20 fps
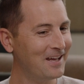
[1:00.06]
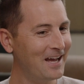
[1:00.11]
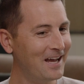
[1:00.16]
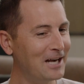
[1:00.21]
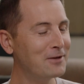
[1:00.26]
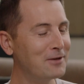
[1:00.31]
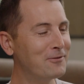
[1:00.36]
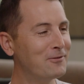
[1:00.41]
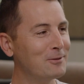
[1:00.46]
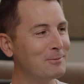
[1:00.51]
How
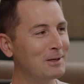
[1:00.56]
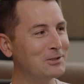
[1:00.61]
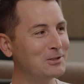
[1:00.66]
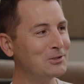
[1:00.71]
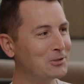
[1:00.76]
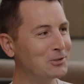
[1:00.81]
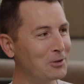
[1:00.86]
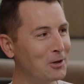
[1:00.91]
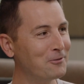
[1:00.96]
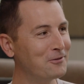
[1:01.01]
do you feel about your
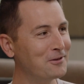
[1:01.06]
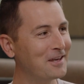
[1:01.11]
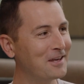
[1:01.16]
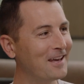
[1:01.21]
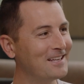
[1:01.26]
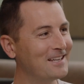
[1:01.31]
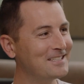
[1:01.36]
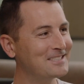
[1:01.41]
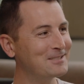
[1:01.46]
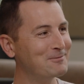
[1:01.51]
trophy
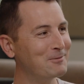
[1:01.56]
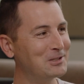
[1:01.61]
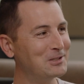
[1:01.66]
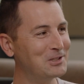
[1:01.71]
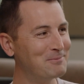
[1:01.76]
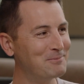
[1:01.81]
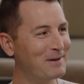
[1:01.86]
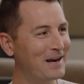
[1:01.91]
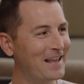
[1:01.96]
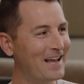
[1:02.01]
case and what
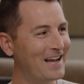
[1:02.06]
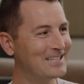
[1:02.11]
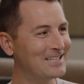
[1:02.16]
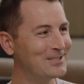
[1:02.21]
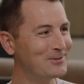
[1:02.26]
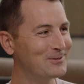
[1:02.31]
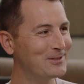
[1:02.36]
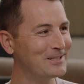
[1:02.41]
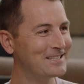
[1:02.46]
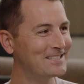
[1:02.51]
you might add
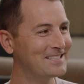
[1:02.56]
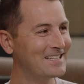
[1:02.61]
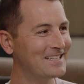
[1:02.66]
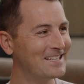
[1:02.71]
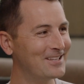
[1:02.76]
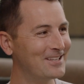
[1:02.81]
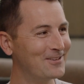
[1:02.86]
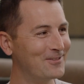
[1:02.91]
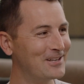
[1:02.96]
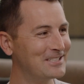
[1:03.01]
to it
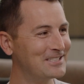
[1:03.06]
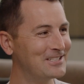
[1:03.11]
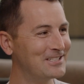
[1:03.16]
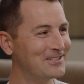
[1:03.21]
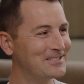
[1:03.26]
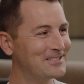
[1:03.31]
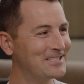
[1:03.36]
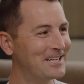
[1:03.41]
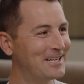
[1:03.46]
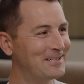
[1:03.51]
uh, the rest of
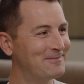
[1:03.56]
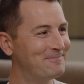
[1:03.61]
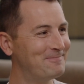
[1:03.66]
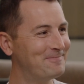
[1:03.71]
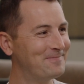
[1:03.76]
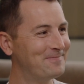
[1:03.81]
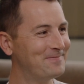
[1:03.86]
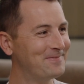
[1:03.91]
your time?